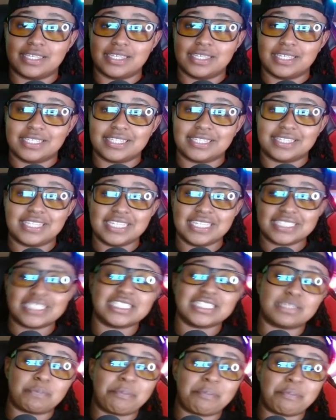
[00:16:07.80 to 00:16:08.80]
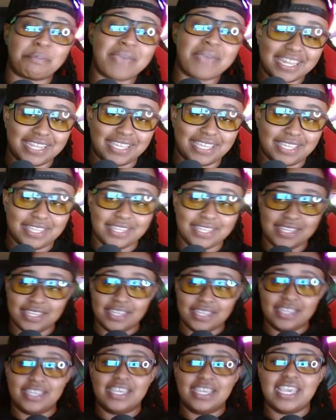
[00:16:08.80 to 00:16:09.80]
this is petty.
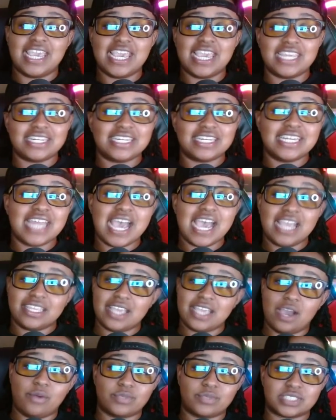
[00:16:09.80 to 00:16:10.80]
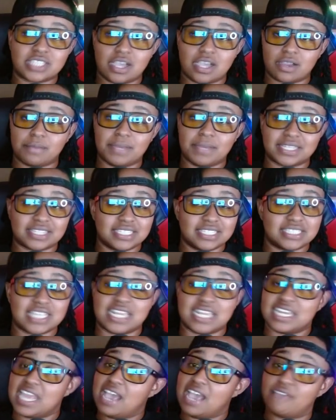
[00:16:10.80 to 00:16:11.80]
And not y'all was talking about this
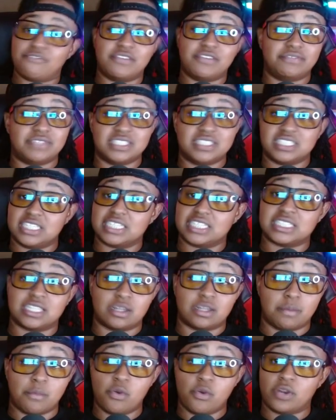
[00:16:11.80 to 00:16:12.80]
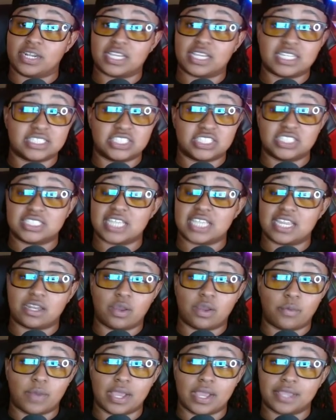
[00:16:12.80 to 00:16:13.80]
at 9:56 in the morning, because just ain't
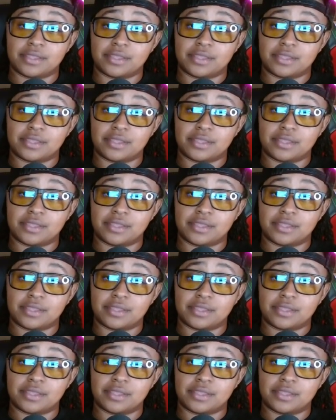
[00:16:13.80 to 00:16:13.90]
no way.